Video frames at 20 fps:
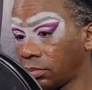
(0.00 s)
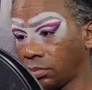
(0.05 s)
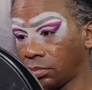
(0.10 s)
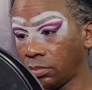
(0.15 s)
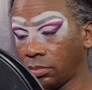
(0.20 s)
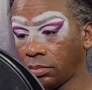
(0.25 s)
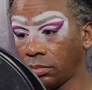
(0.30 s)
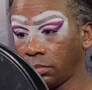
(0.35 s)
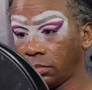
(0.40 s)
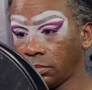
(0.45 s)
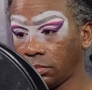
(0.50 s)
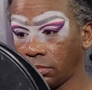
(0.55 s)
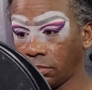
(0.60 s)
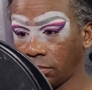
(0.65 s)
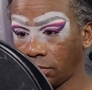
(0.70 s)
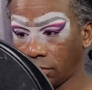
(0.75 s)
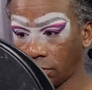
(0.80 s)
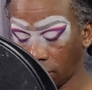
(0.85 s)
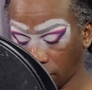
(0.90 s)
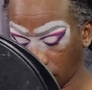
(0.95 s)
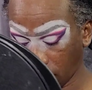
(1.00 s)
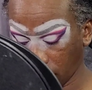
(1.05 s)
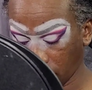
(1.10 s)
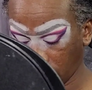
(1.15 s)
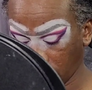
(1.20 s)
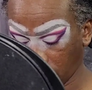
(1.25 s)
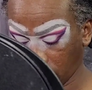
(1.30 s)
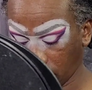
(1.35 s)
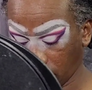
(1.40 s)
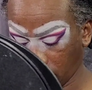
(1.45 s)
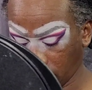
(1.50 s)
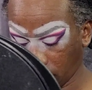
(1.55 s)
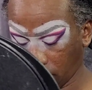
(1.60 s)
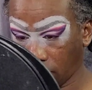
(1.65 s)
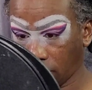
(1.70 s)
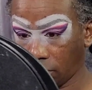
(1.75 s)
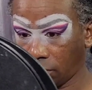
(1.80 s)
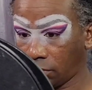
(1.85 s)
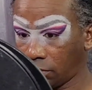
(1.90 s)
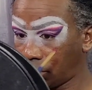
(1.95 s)
eye bone, you know, whatever.
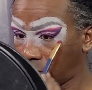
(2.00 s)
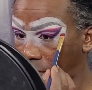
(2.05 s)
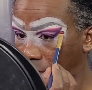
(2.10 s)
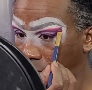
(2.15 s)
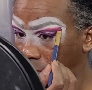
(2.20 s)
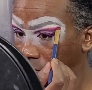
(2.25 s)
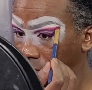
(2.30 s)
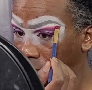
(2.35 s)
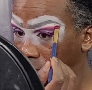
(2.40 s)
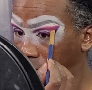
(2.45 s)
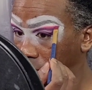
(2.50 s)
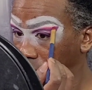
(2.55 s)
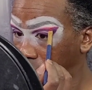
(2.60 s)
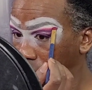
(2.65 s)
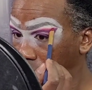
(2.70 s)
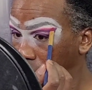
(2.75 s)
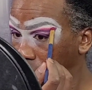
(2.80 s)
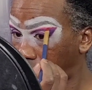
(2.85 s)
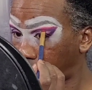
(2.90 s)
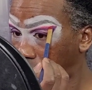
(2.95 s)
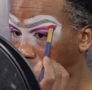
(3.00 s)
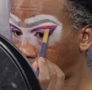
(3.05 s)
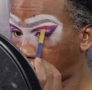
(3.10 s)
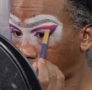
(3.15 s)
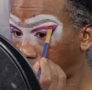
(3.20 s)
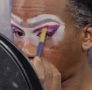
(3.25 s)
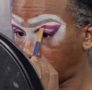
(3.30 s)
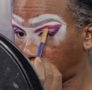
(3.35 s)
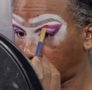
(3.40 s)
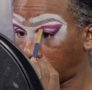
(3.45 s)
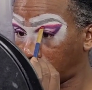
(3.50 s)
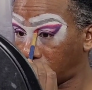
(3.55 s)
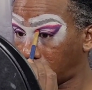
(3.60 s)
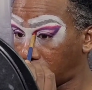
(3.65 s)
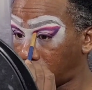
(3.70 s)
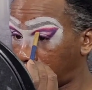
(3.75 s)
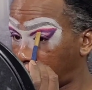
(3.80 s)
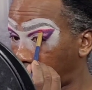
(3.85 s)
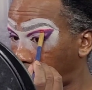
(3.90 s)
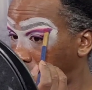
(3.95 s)
So yeah, that's what you see me doing
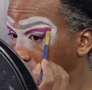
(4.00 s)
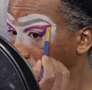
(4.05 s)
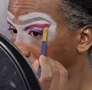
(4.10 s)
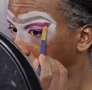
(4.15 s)
here.